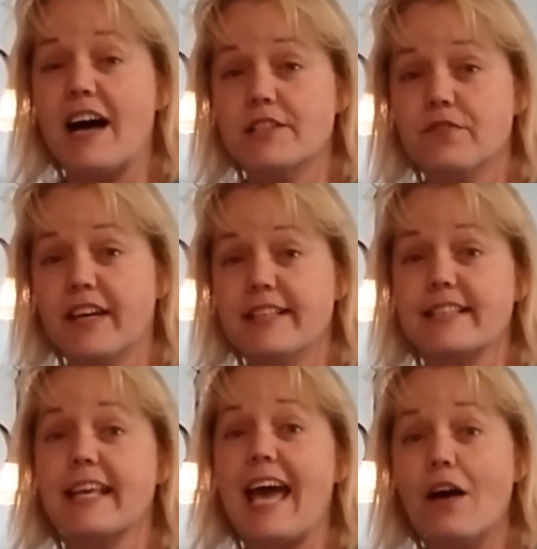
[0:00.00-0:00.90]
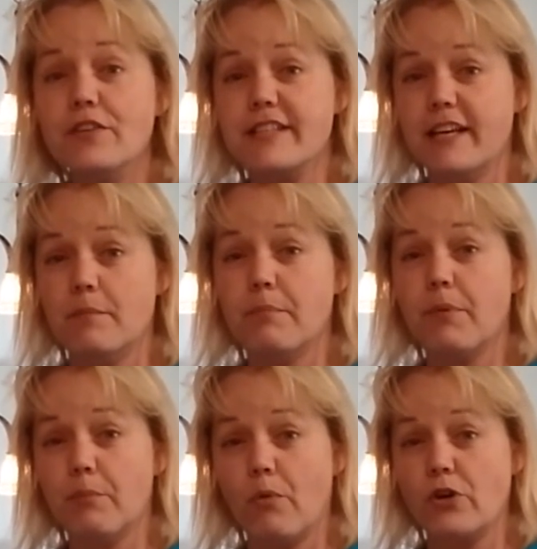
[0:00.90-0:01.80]
phosphates and calcium
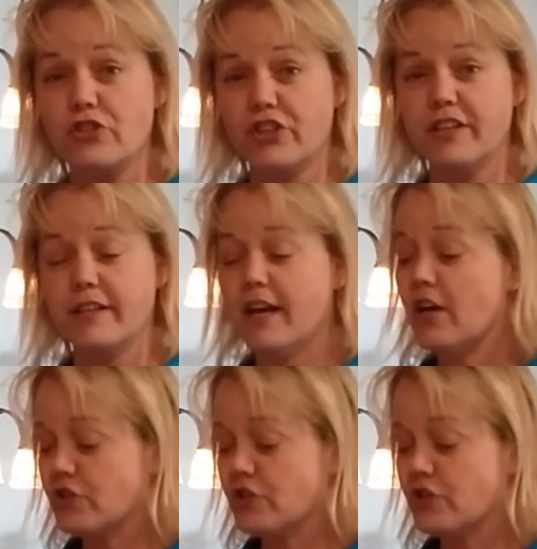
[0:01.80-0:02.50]
proportioned.